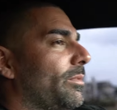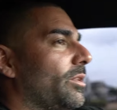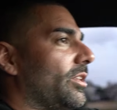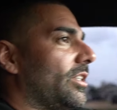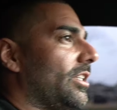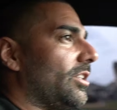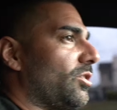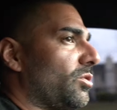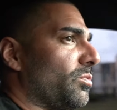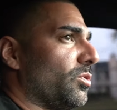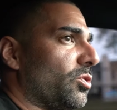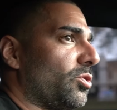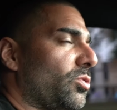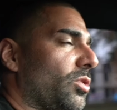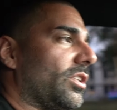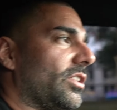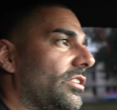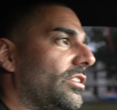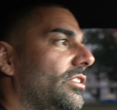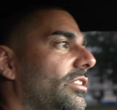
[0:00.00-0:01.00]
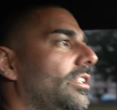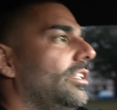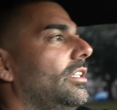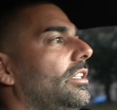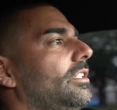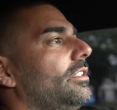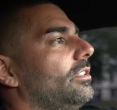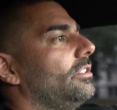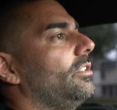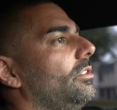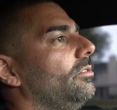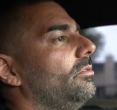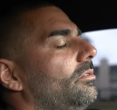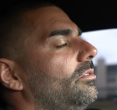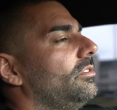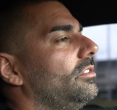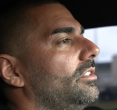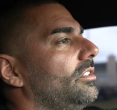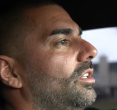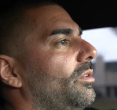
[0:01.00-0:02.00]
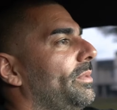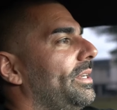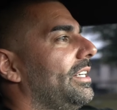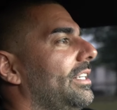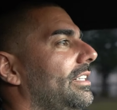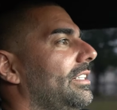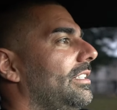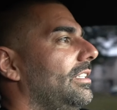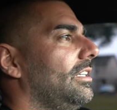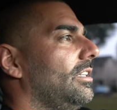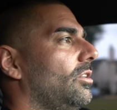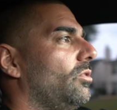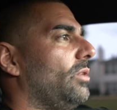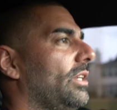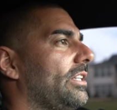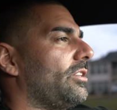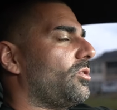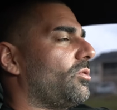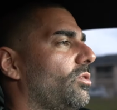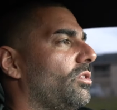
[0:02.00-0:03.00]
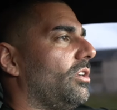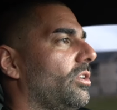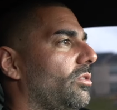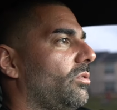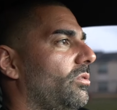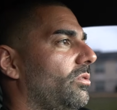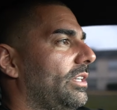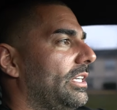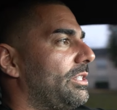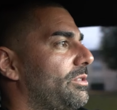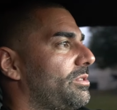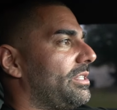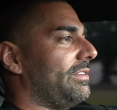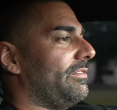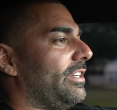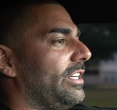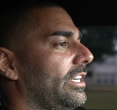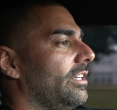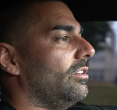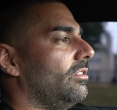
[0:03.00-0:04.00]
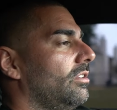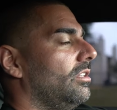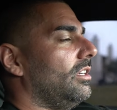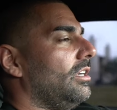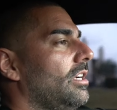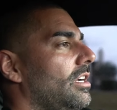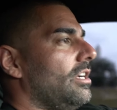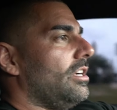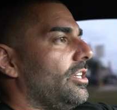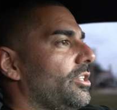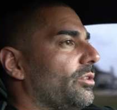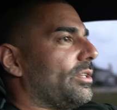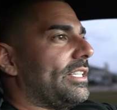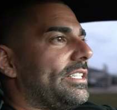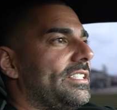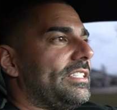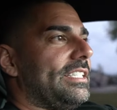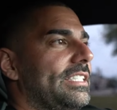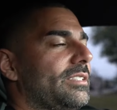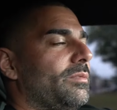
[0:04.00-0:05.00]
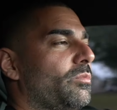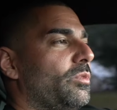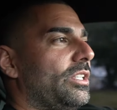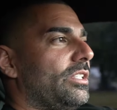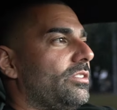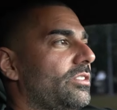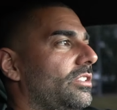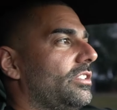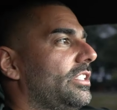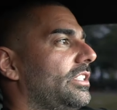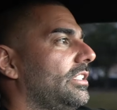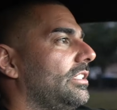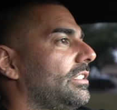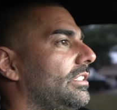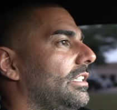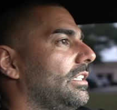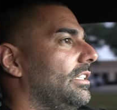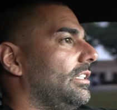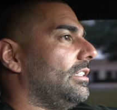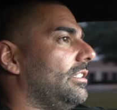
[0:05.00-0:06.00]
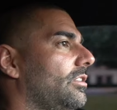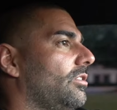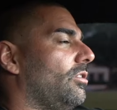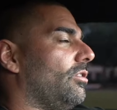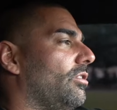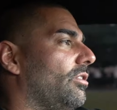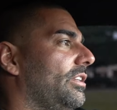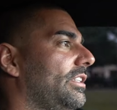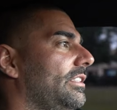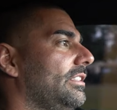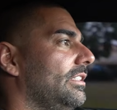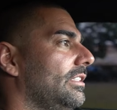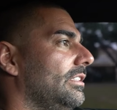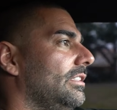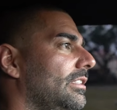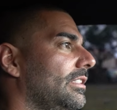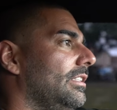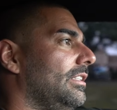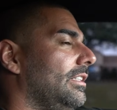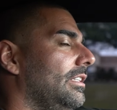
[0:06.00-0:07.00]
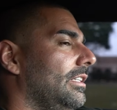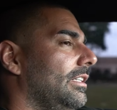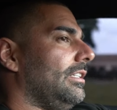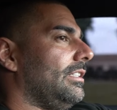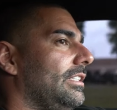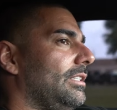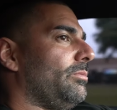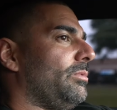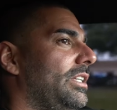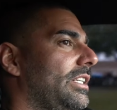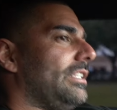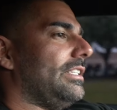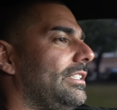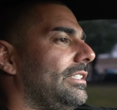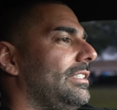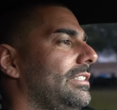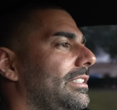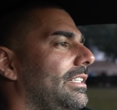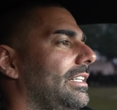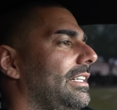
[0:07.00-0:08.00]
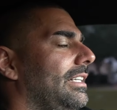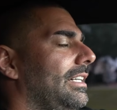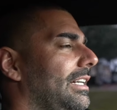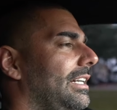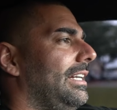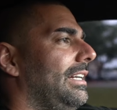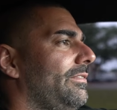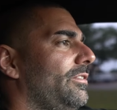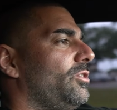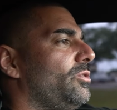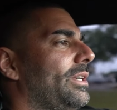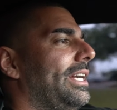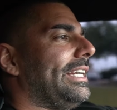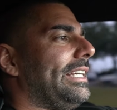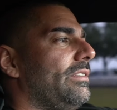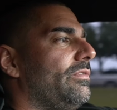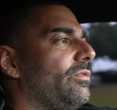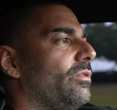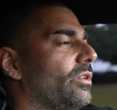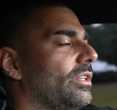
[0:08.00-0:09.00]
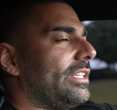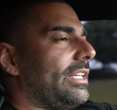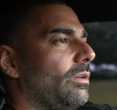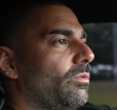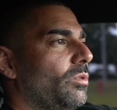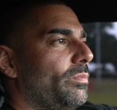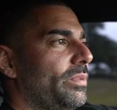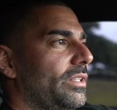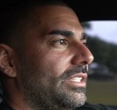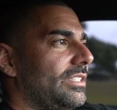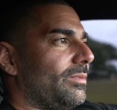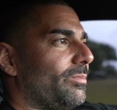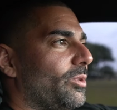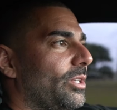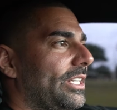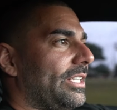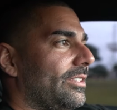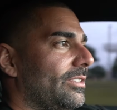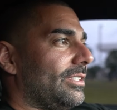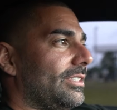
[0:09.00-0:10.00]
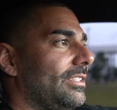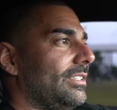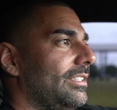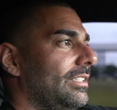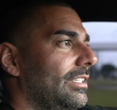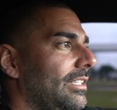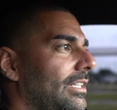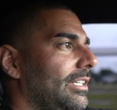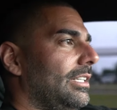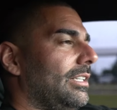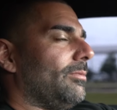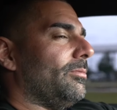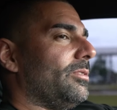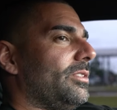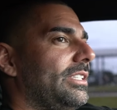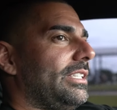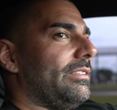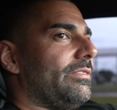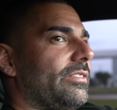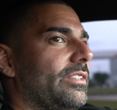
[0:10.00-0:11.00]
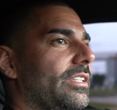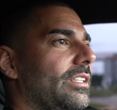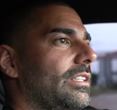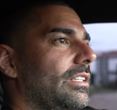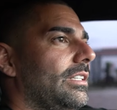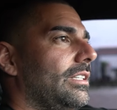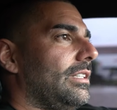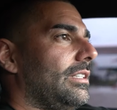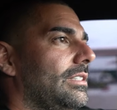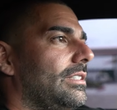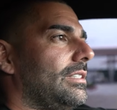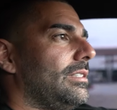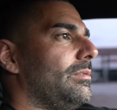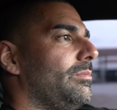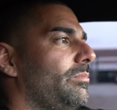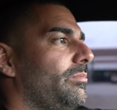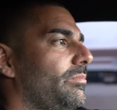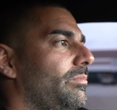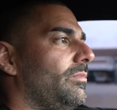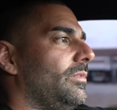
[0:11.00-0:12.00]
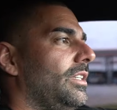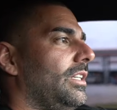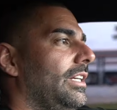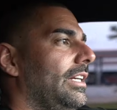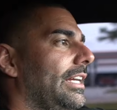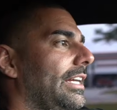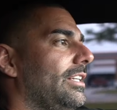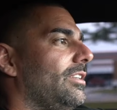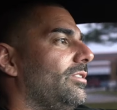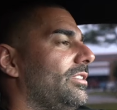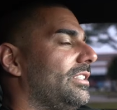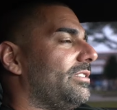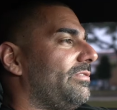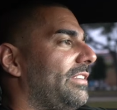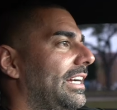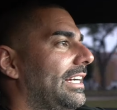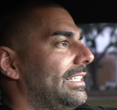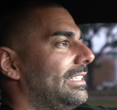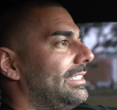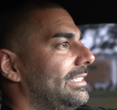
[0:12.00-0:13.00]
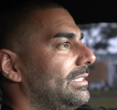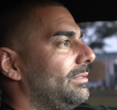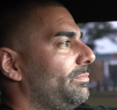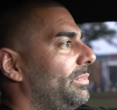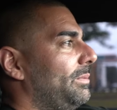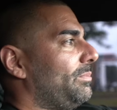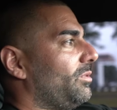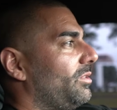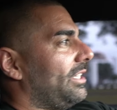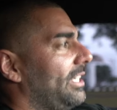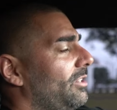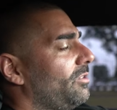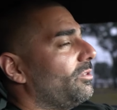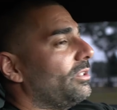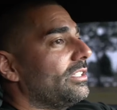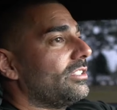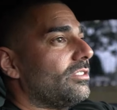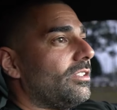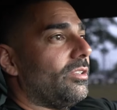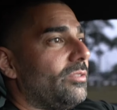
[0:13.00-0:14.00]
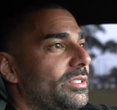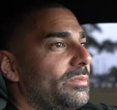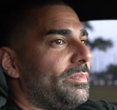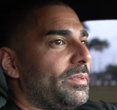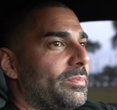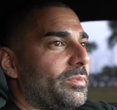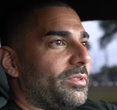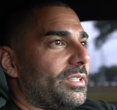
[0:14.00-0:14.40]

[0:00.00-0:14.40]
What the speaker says: on the customer's truck. So it'll be a quick, short, little interesting video. You'll get to see some wheels on this car and see what it does, and have a draggy for it that we'll put somewhere in here, and we'll see if it goes as fast as people think or as slow as people